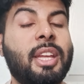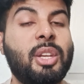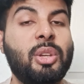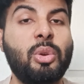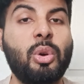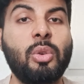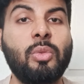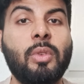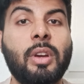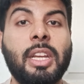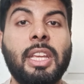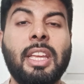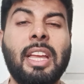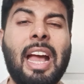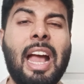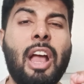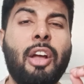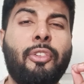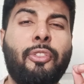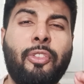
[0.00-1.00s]
then don't worry,
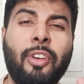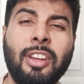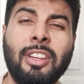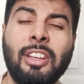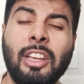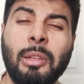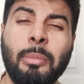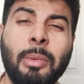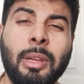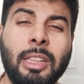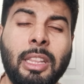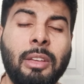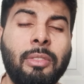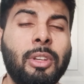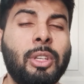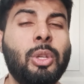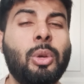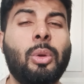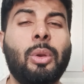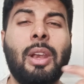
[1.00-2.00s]
I have freshly made the
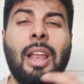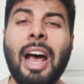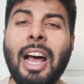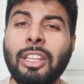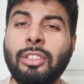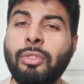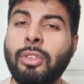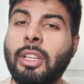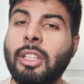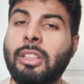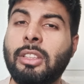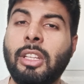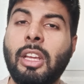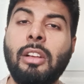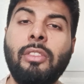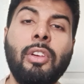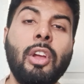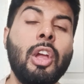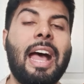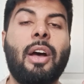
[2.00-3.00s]
video last week
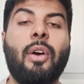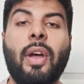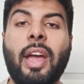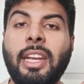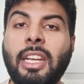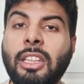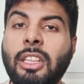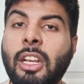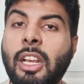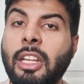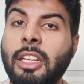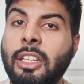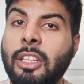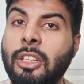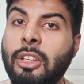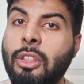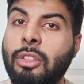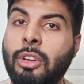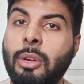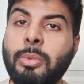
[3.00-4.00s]
itself. I have added the link in
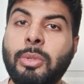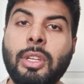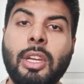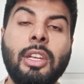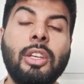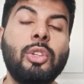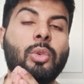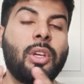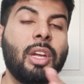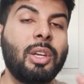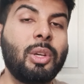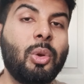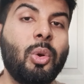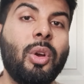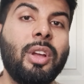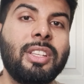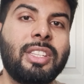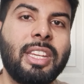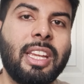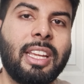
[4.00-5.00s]
the description. You can go
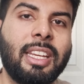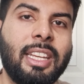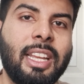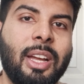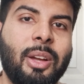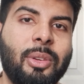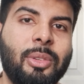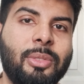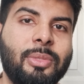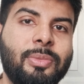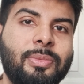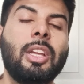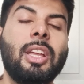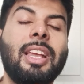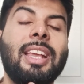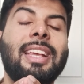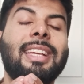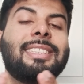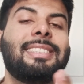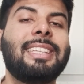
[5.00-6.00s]
and check it out.
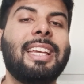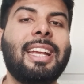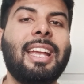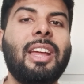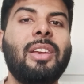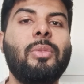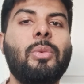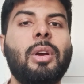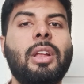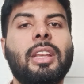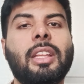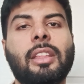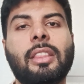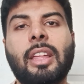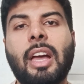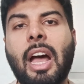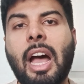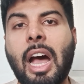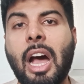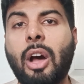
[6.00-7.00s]
Second one is
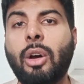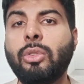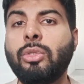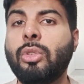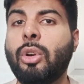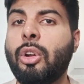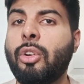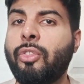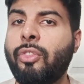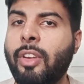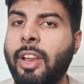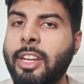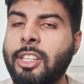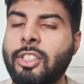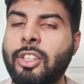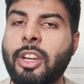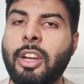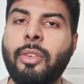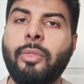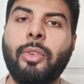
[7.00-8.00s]
a house or flat
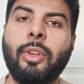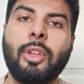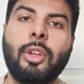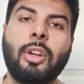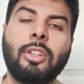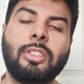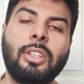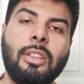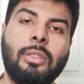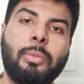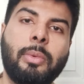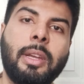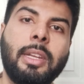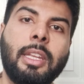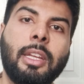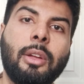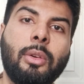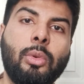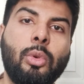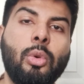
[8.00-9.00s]
share where you're just
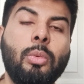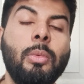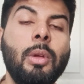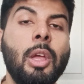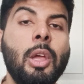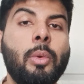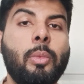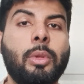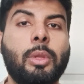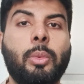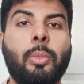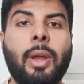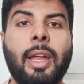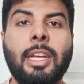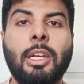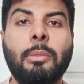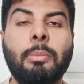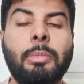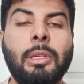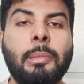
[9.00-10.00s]
renting a room with
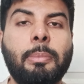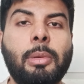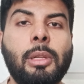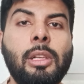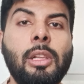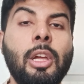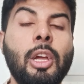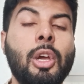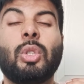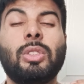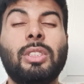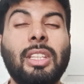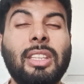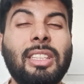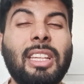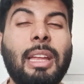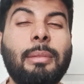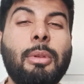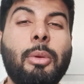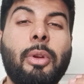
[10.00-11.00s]
random people. So this
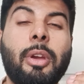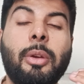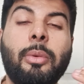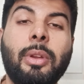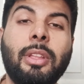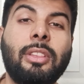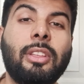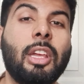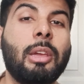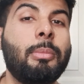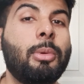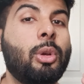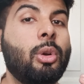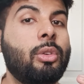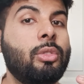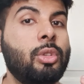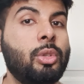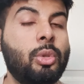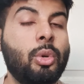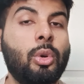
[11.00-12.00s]
can be very risky
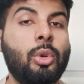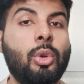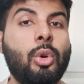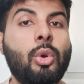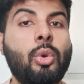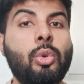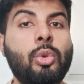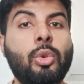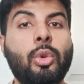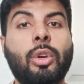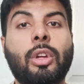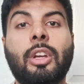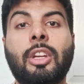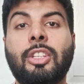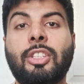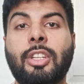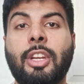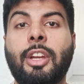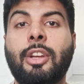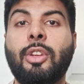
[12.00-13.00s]
because you don't know who you're gonna
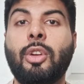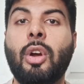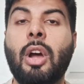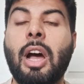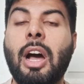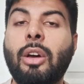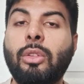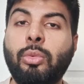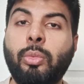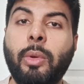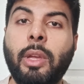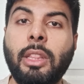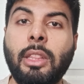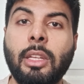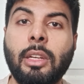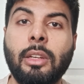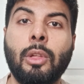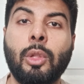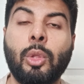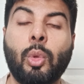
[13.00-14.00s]
share your house with.
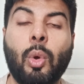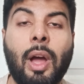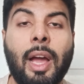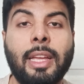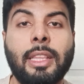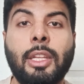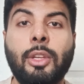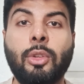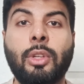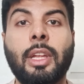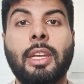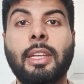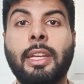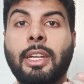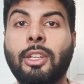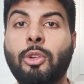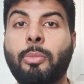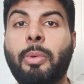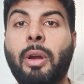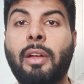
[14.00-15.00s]
So either you can
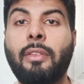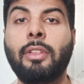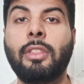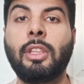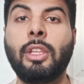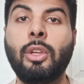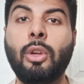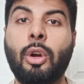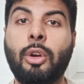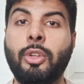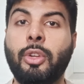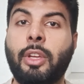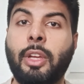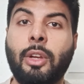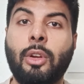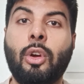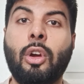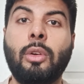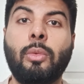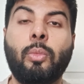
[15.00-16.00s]
get your privacy or you
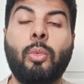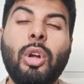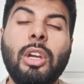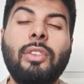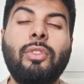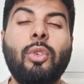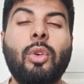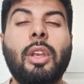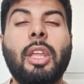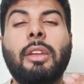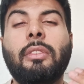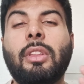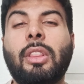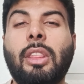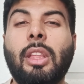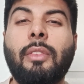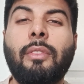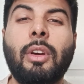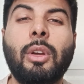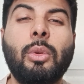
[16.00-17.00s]
cannot. What if you're living with
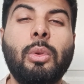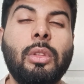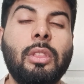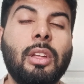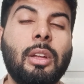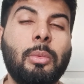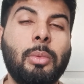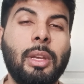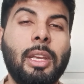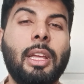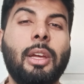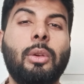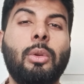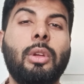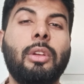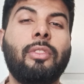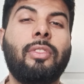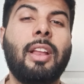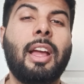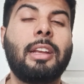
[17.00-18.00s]
someone who is a really
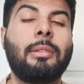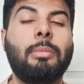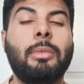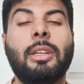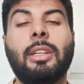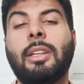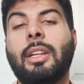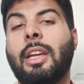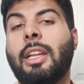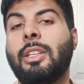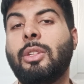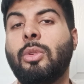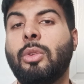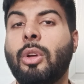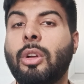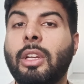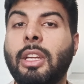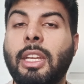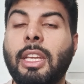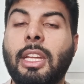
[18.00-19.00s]
annoying flatmate and you're
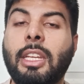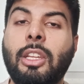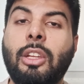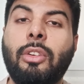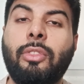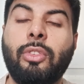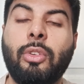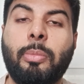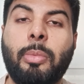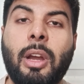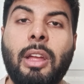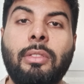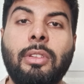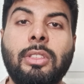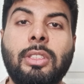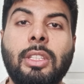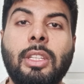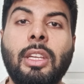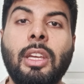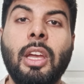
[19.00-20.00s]
not getting any of your
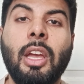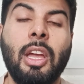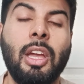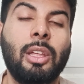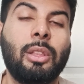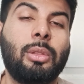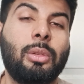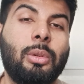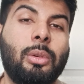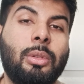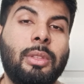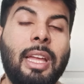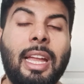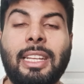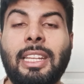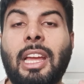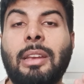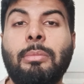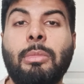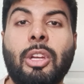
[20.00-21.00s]
privacy? So that
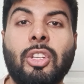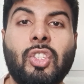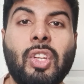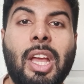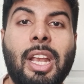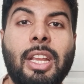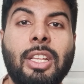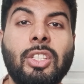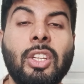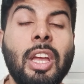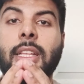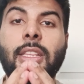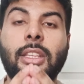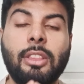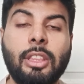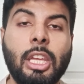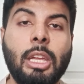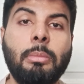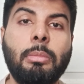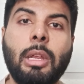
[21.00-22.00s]
can be a challenge. At the
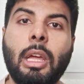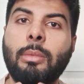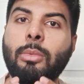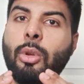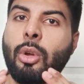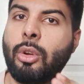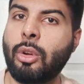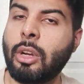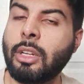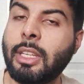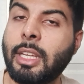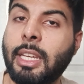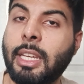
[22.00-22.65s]
same time, you're not